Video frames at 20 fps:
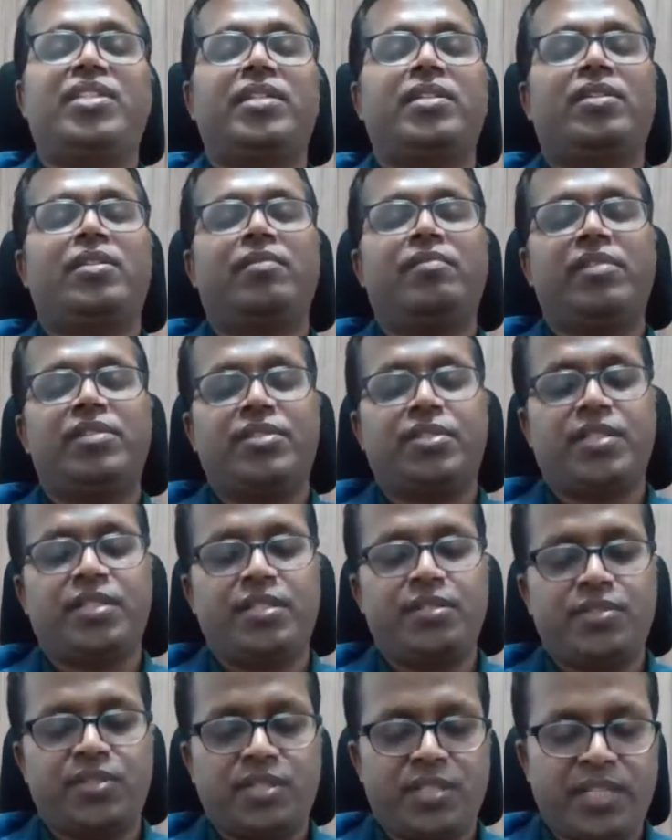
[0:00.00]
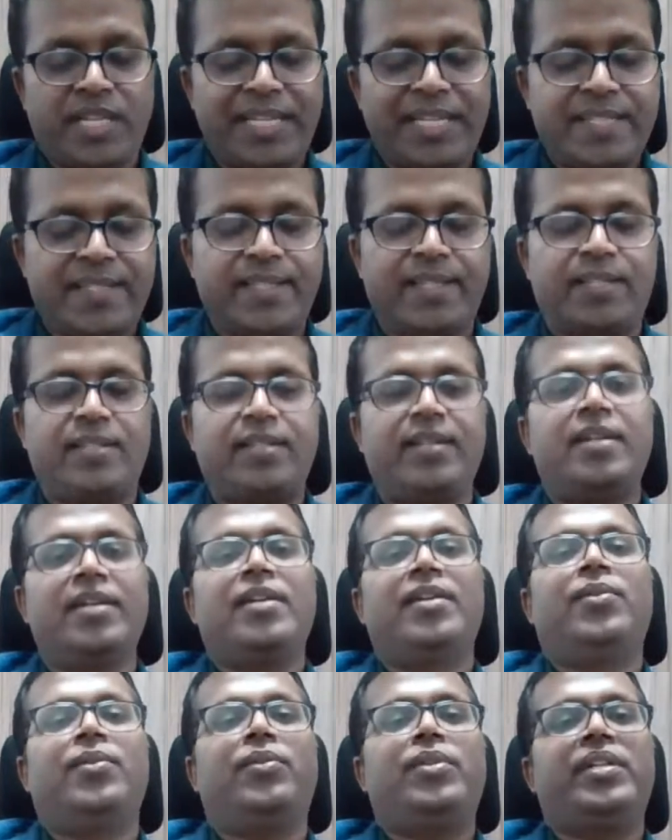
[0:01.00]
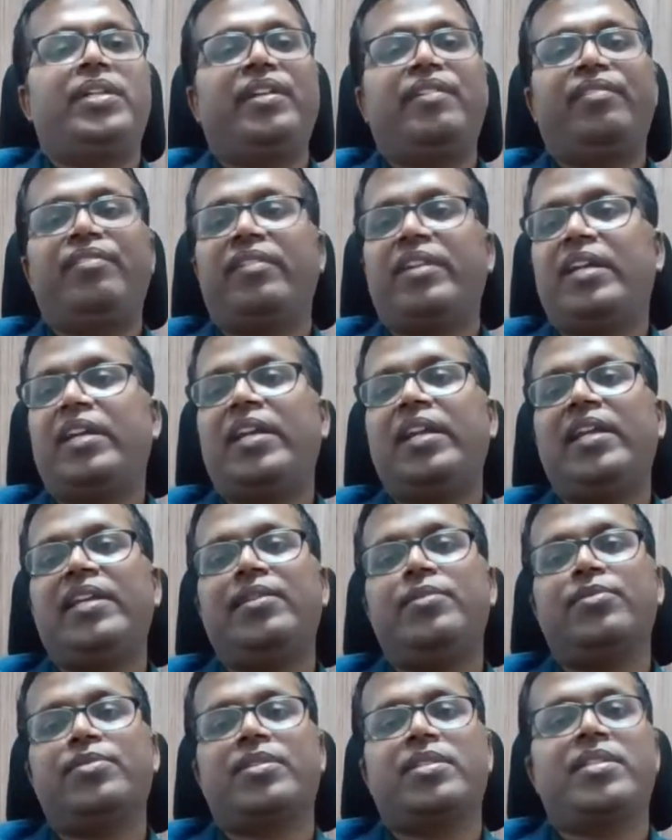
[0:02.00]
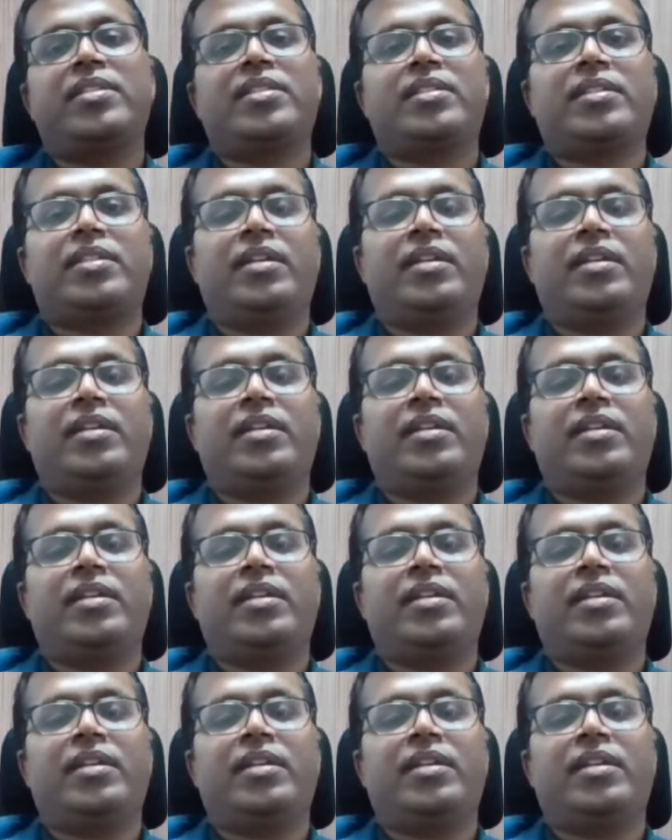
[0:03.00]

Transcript: or ovulation inducing agent, we definitely use this